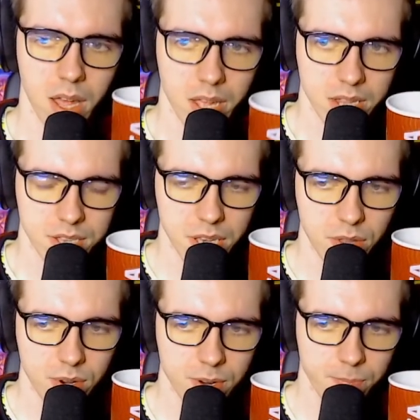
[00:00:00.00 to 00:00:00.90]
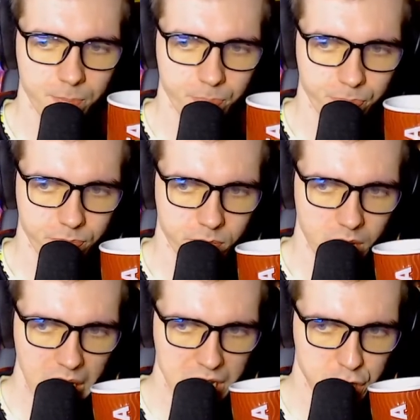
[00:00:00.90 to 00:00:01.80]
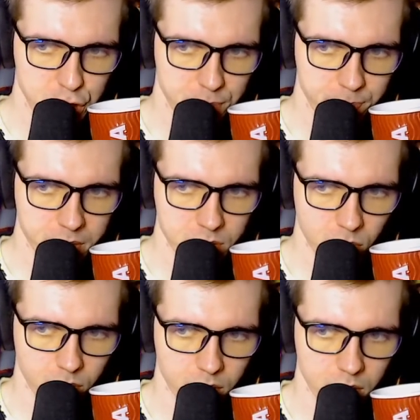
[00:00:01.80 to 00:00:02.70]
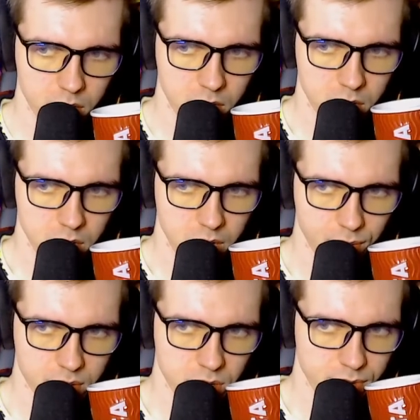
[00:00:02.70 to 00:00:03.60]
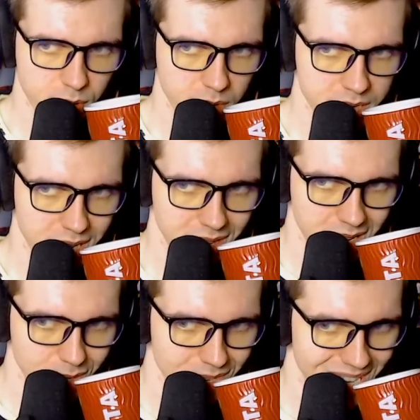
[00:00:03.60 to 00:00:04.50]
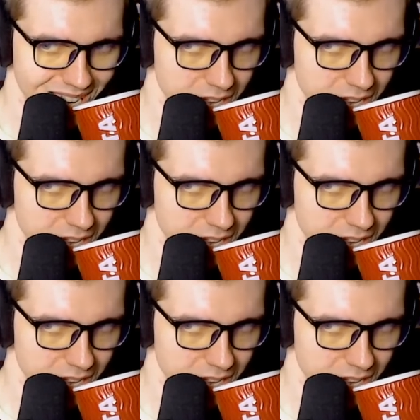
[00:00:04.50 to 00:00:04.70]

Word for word: It's either in shipment or if you don't request anything, I don't send